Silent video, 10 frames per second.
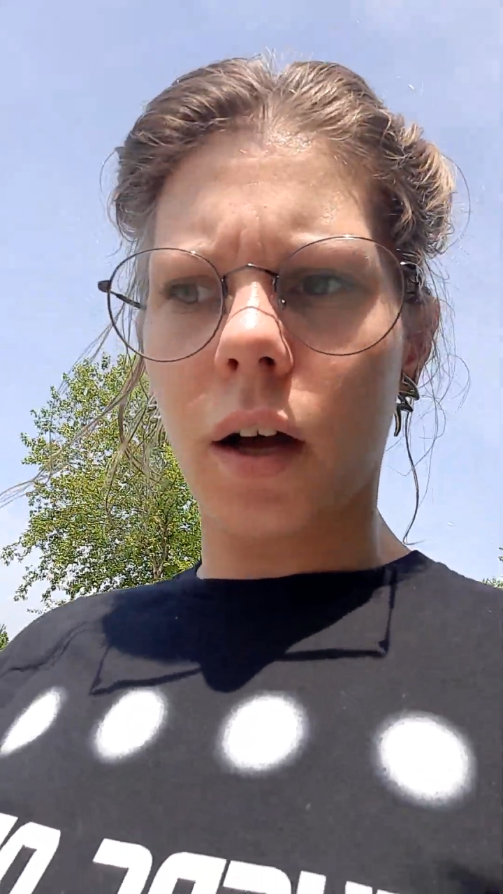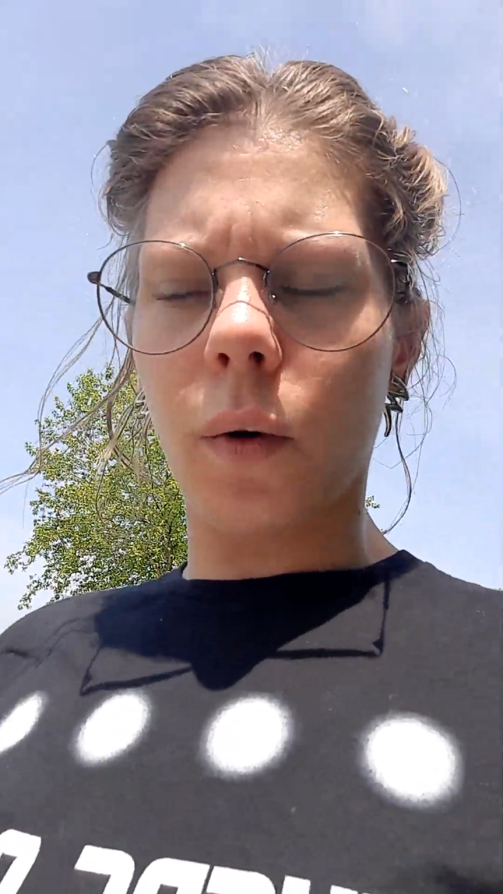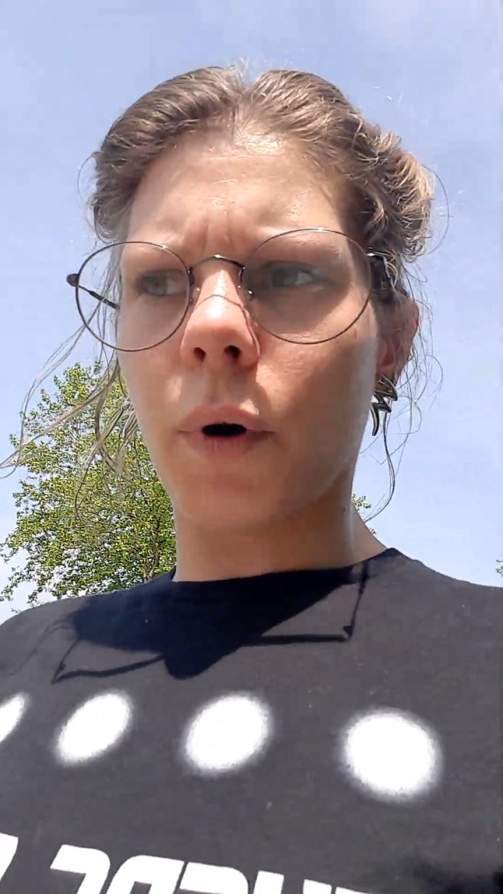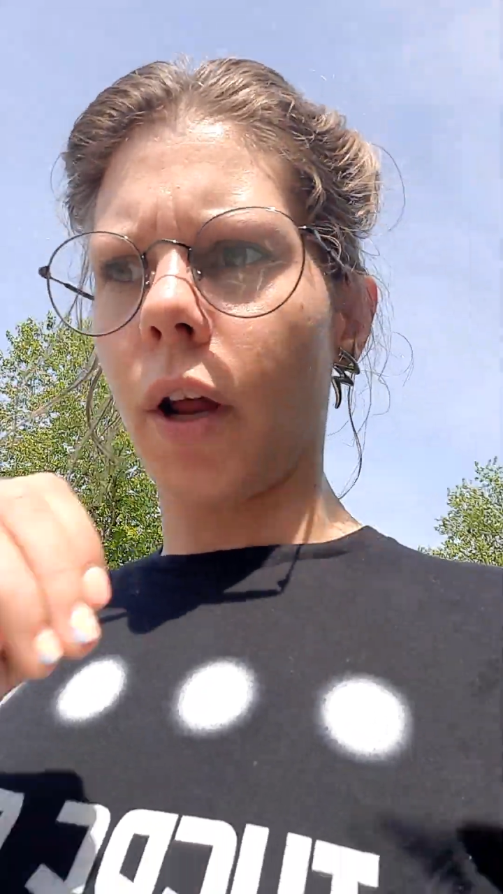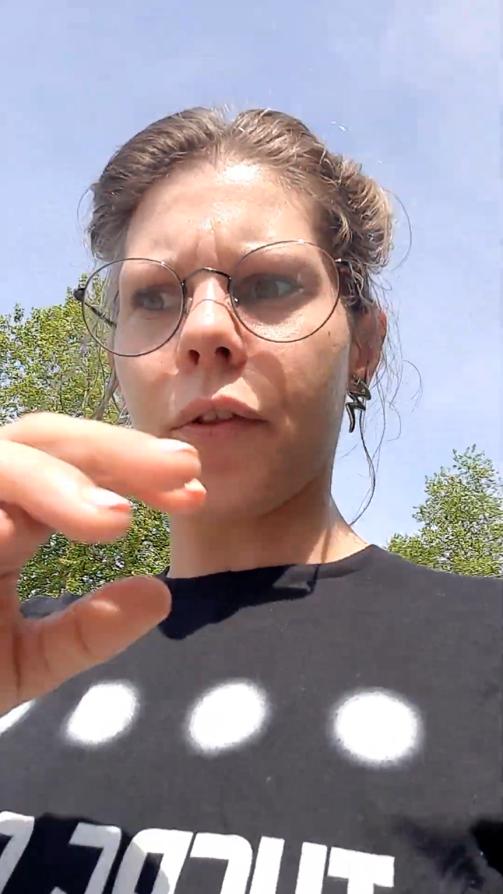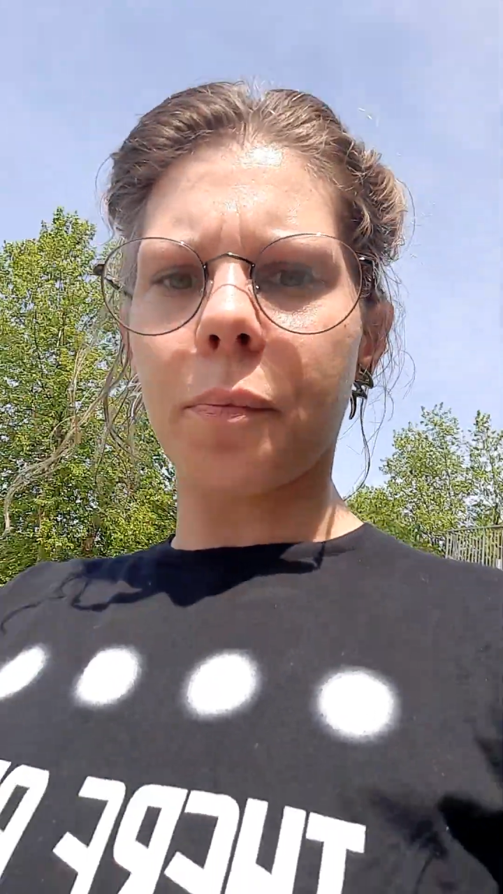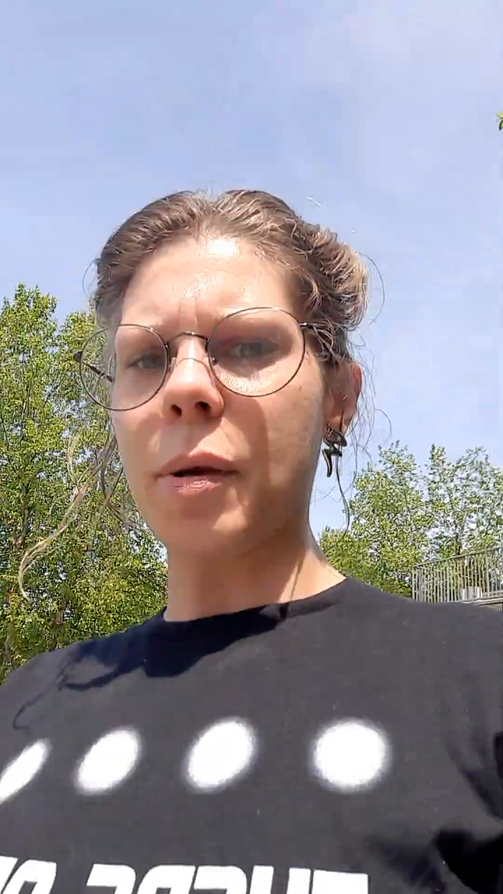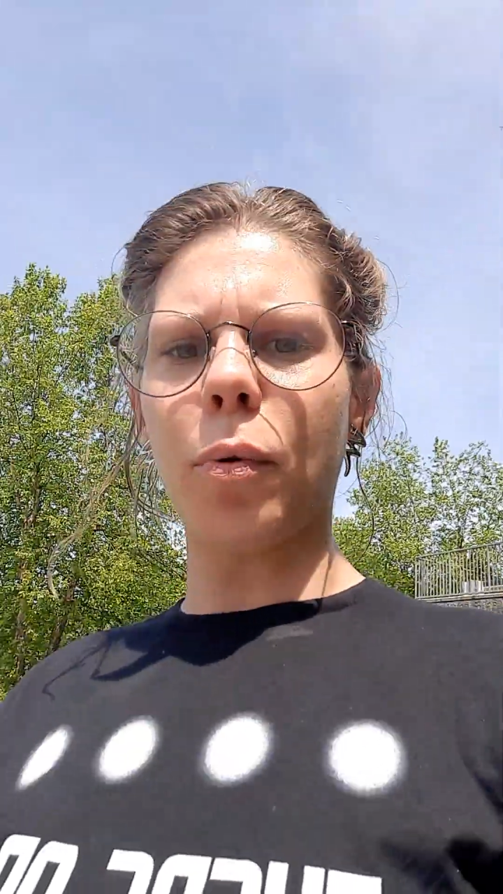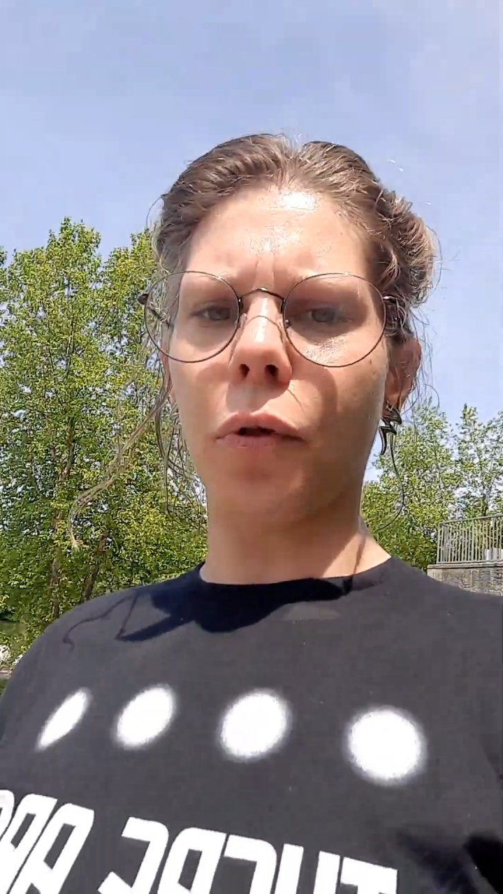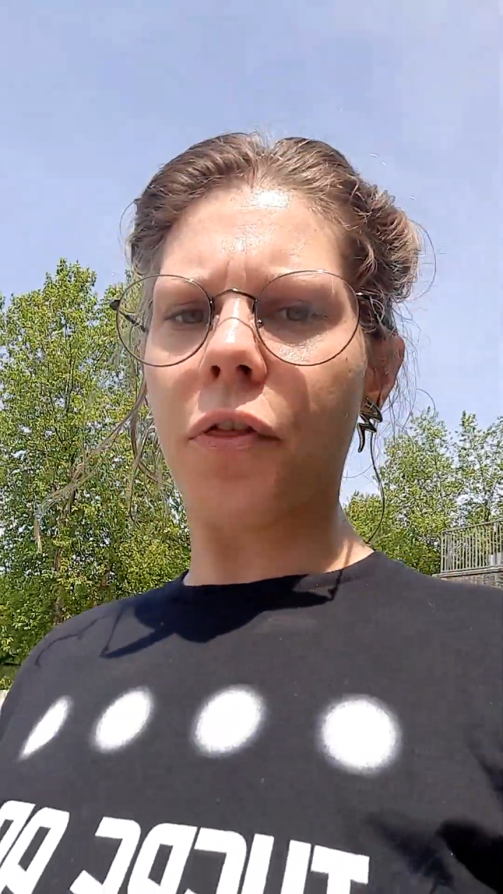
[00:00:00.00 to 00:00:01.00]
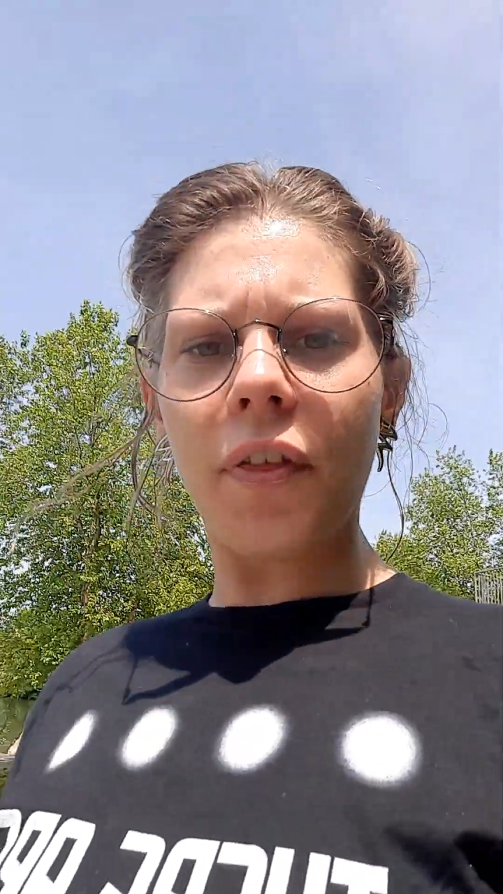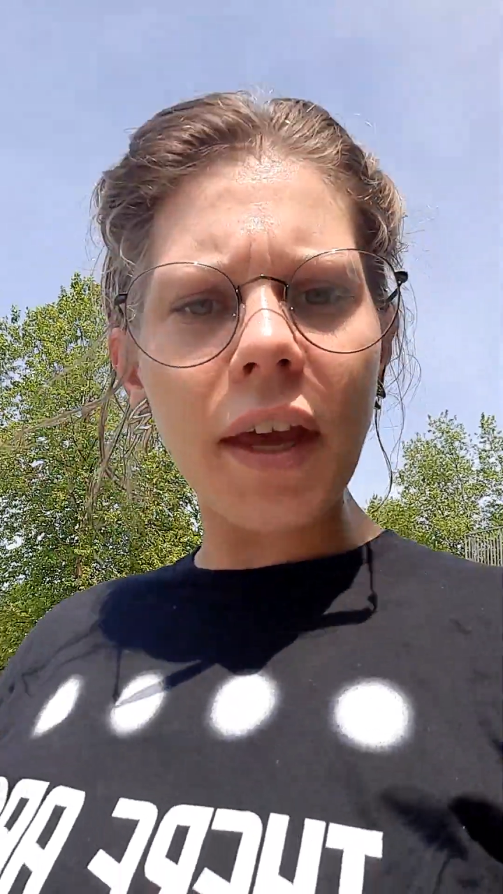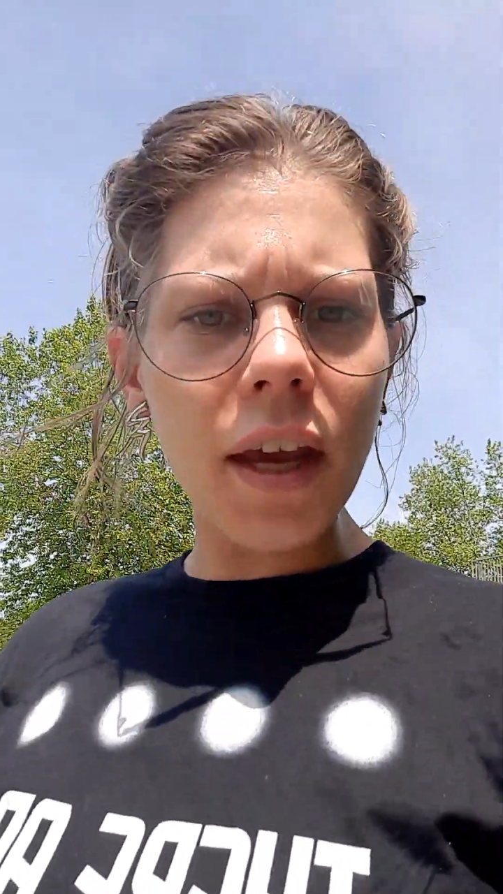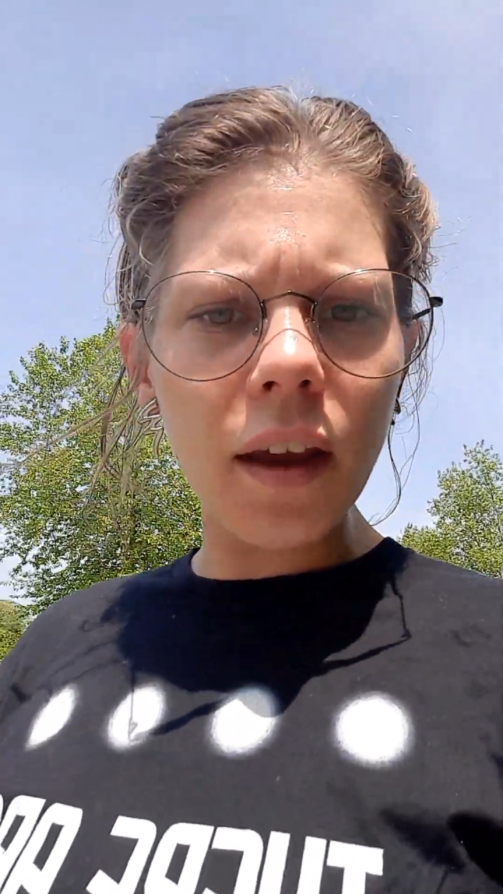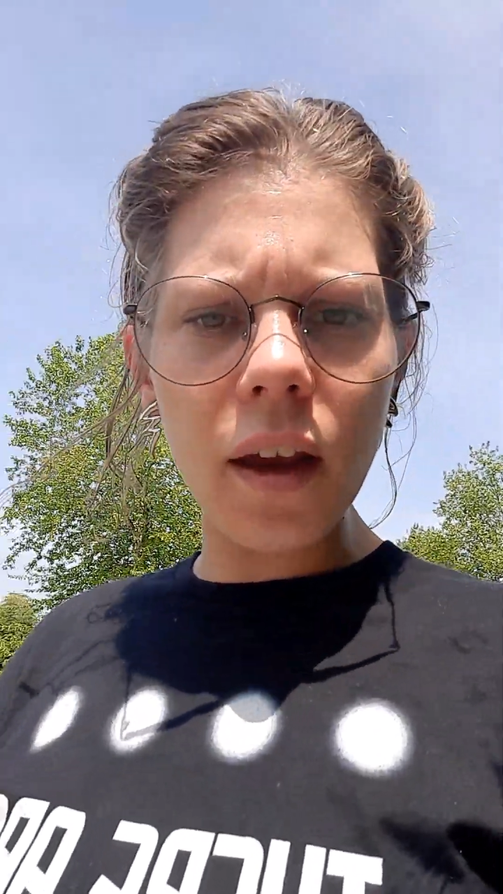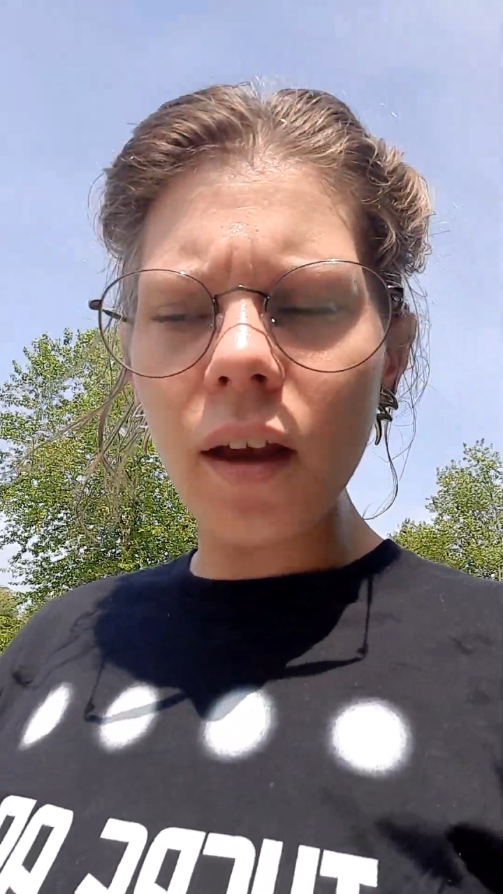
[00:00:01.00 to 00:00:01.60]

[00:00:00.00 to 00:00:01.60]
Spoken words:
what other people think.